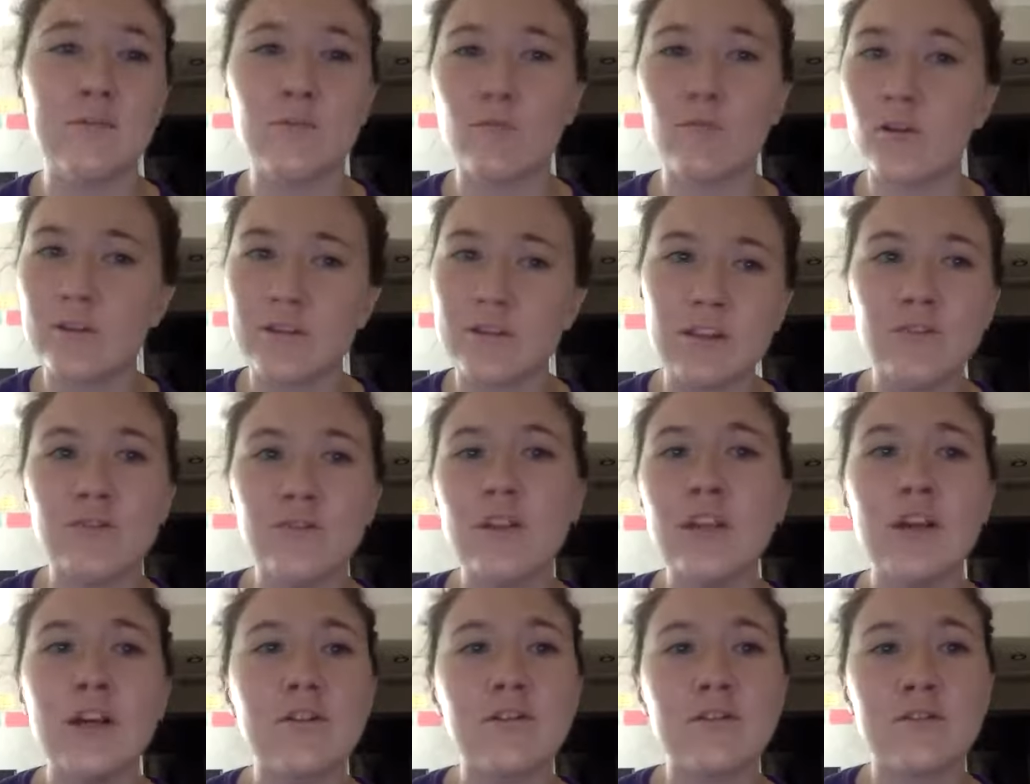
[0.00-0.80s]
Want these
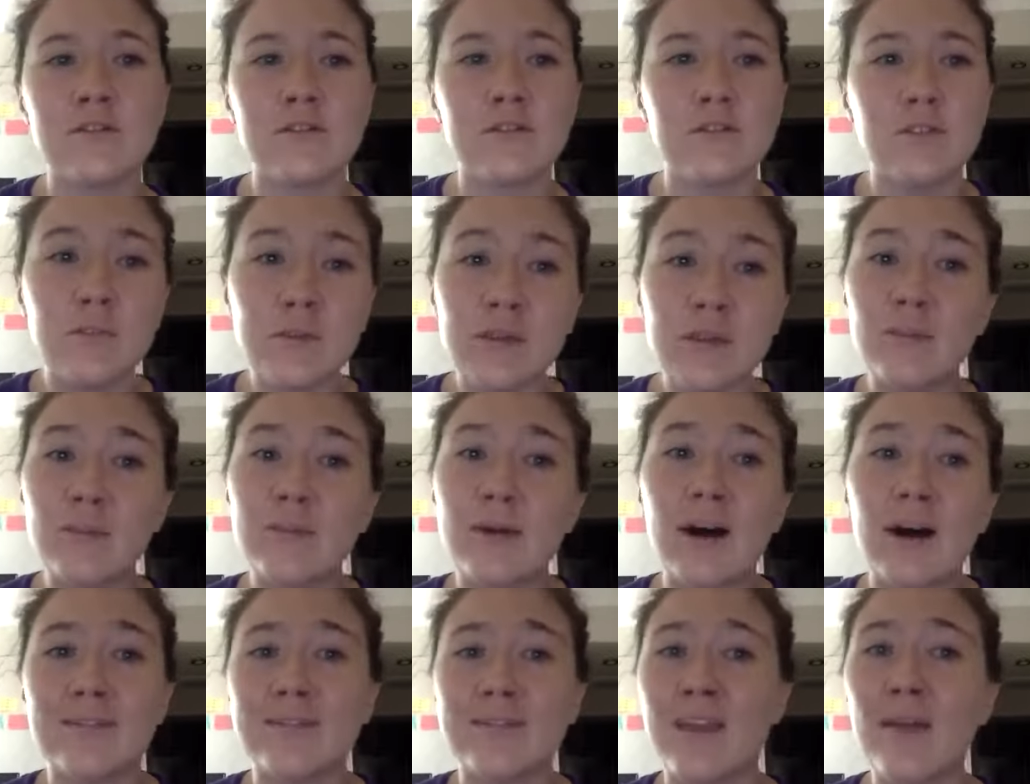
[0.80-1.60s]
videos to be
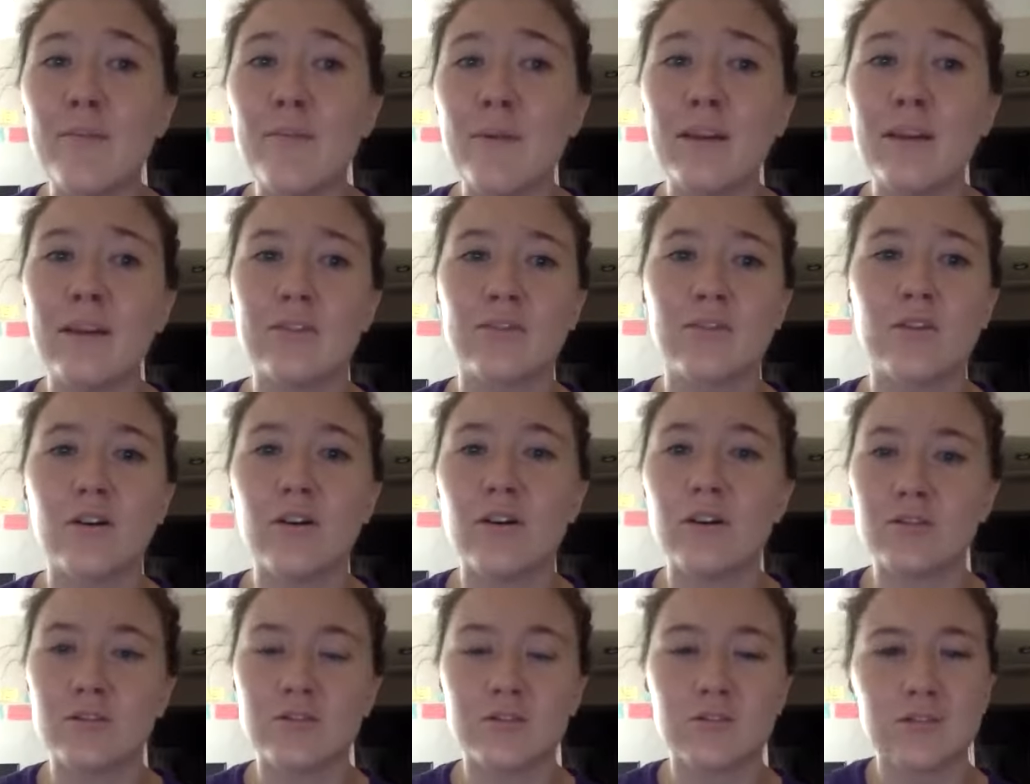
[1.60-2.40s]
about 10 minutes
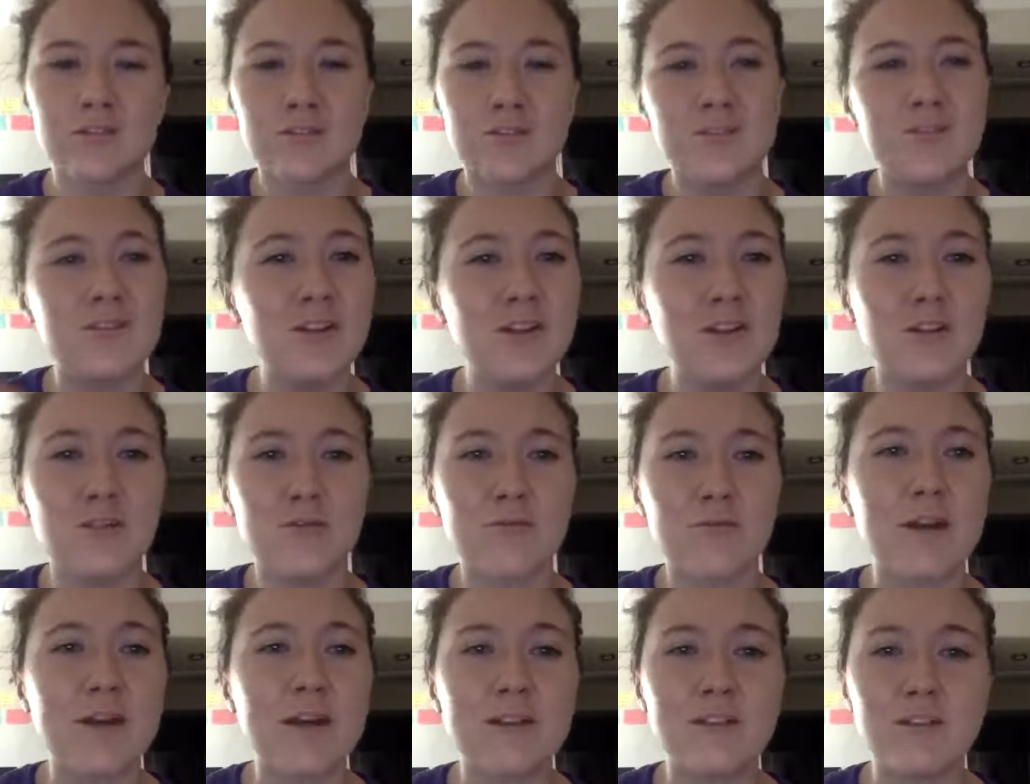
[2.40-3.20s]
long, so it's
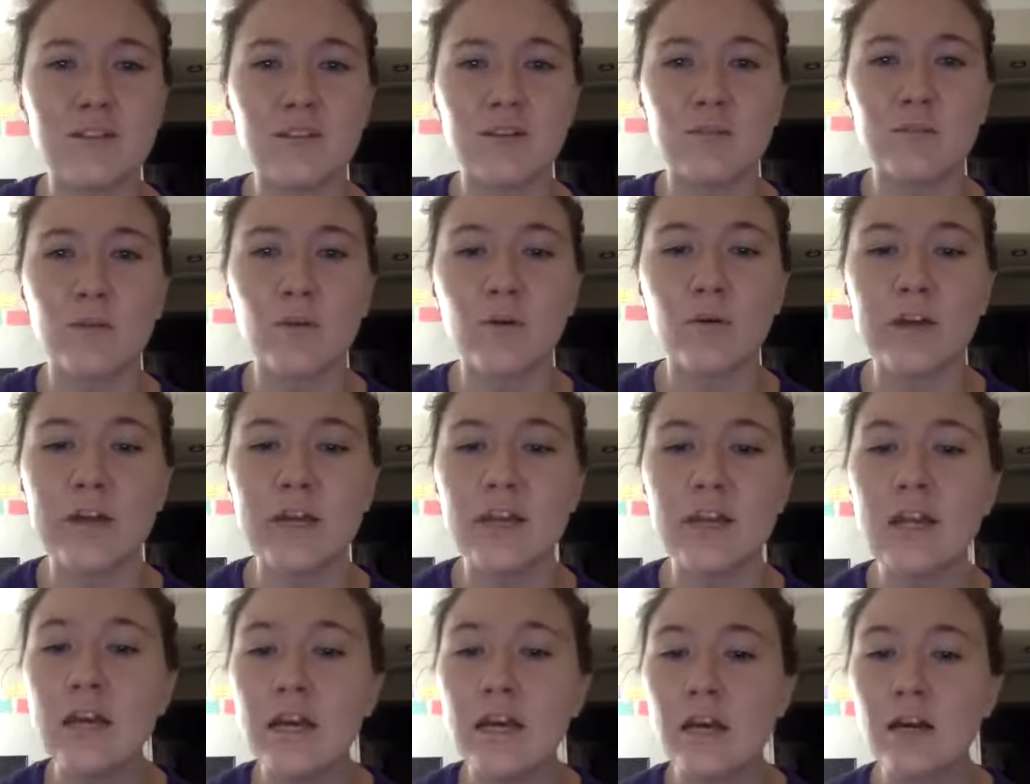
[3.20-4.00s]
right to the
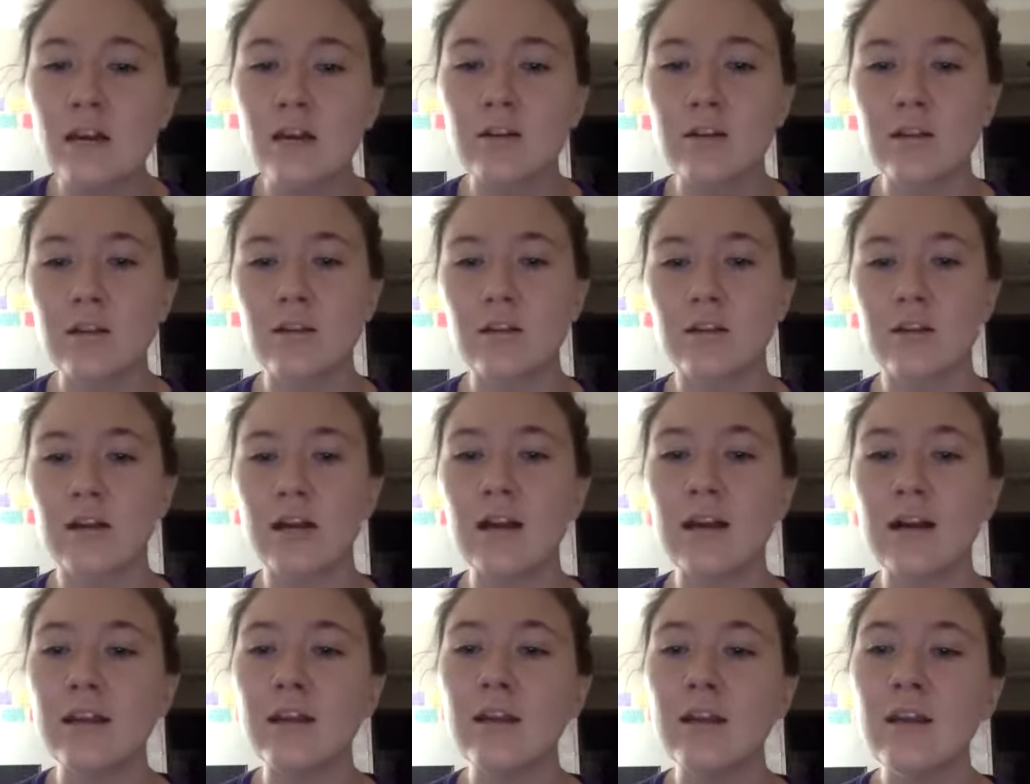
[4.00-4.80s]
point, clear
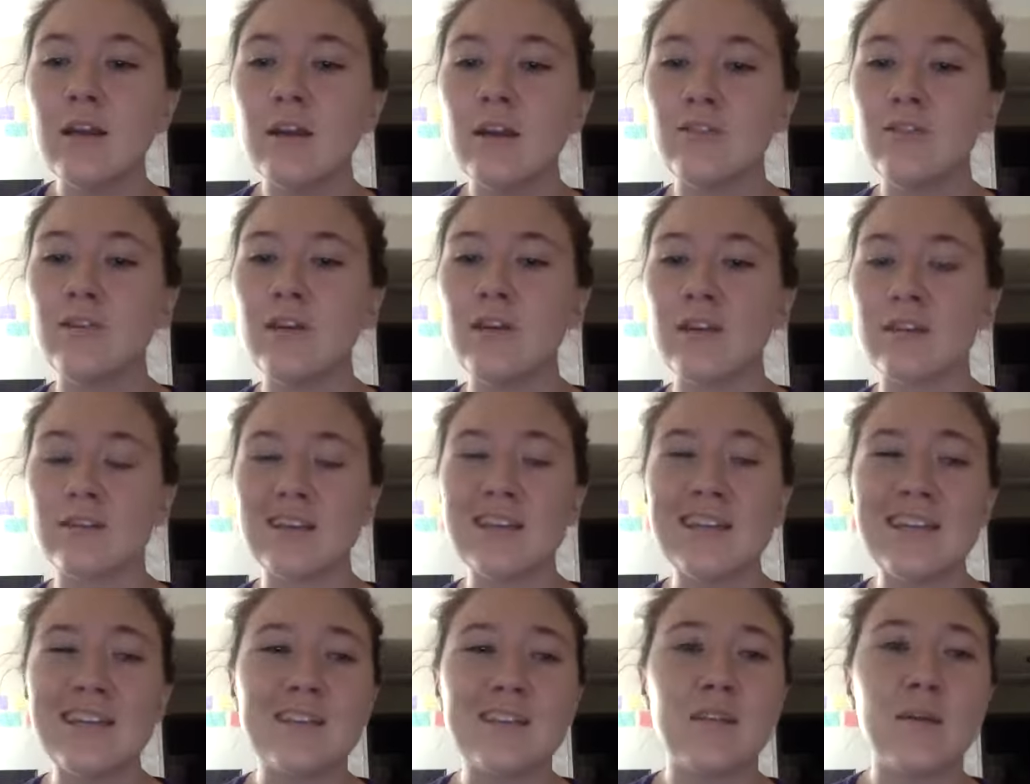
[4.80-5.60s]
cut, so you guys
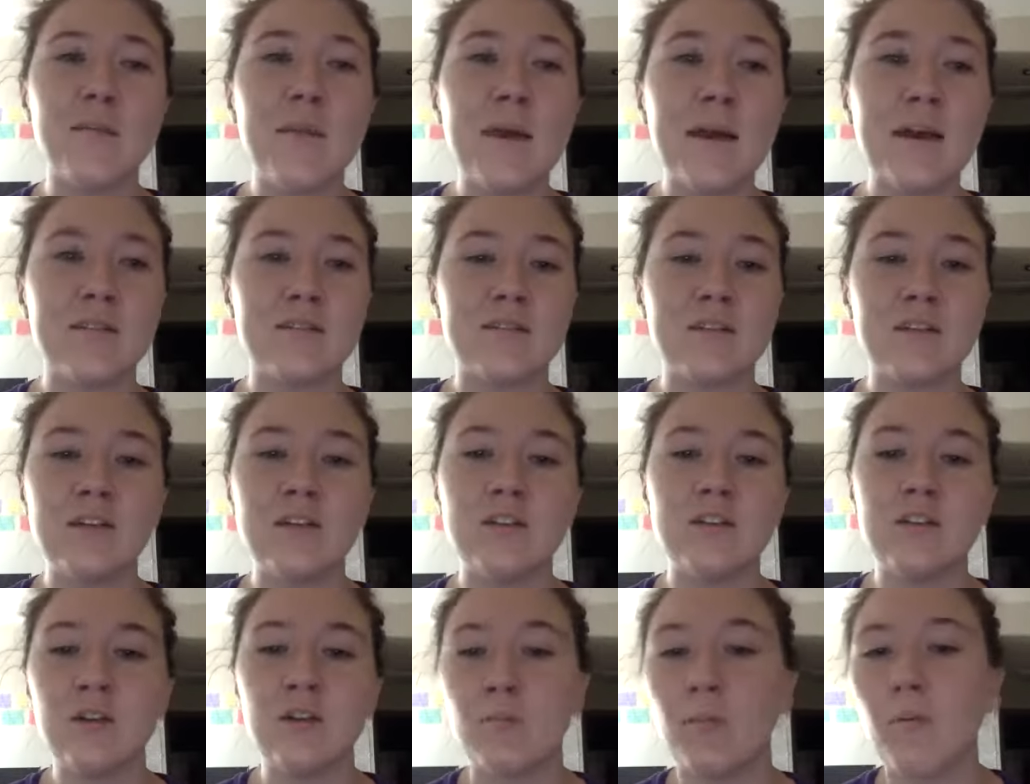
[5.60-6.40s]
can get the
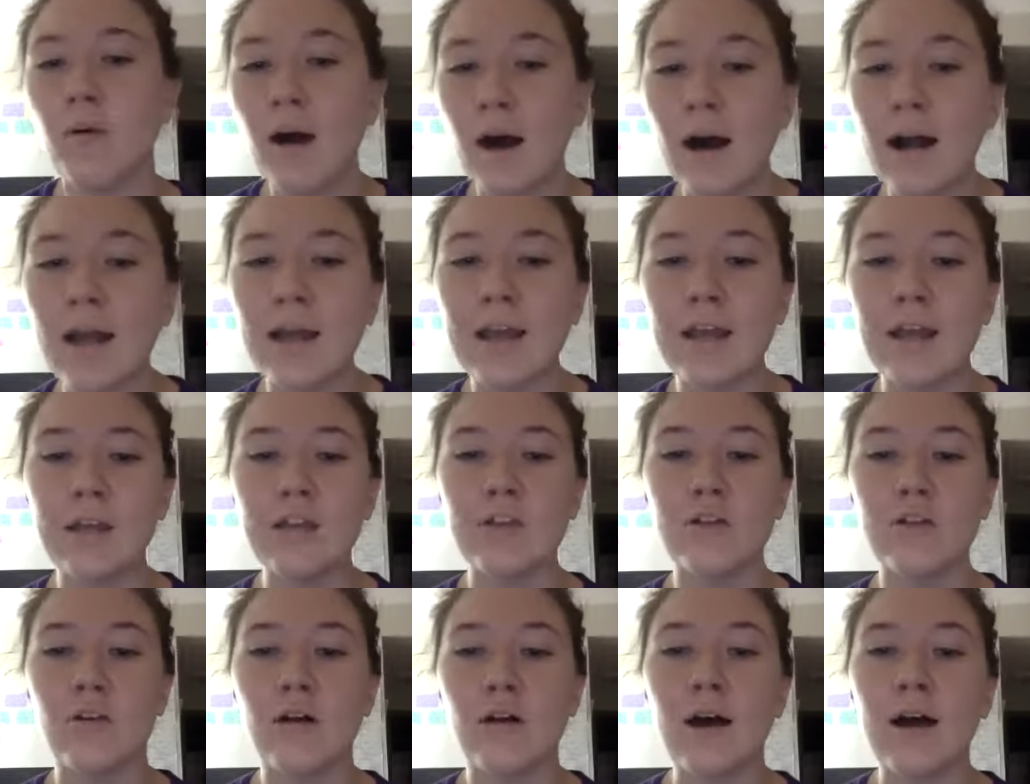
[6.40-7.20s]
message and apply it in
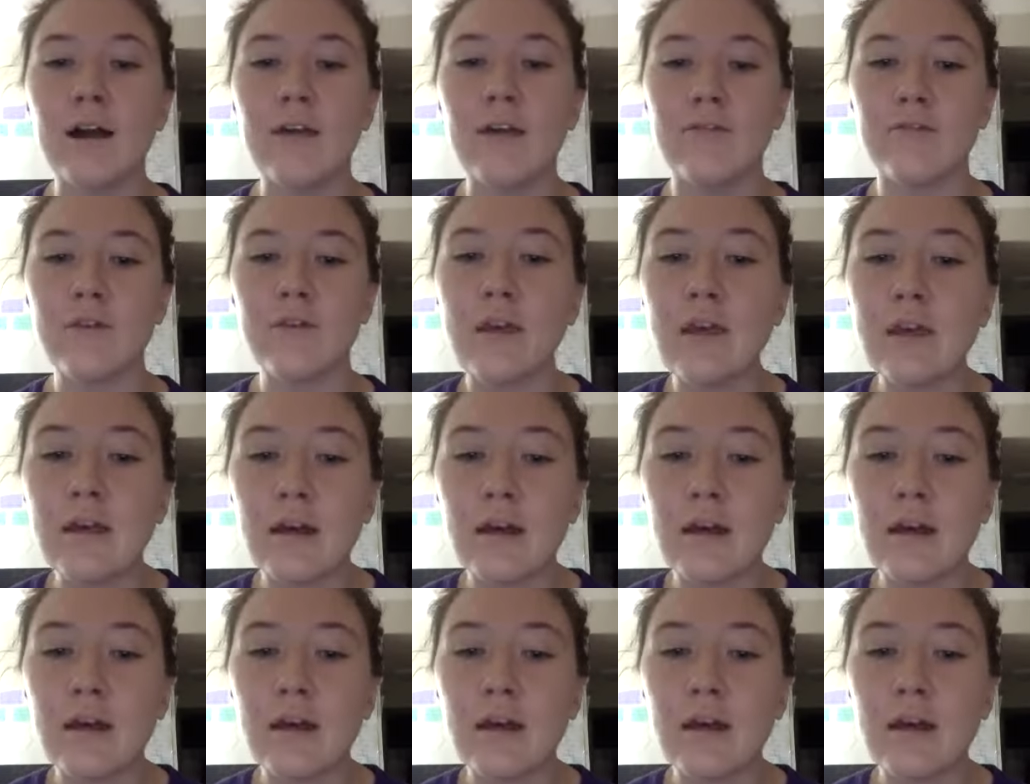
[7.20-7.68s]
your life.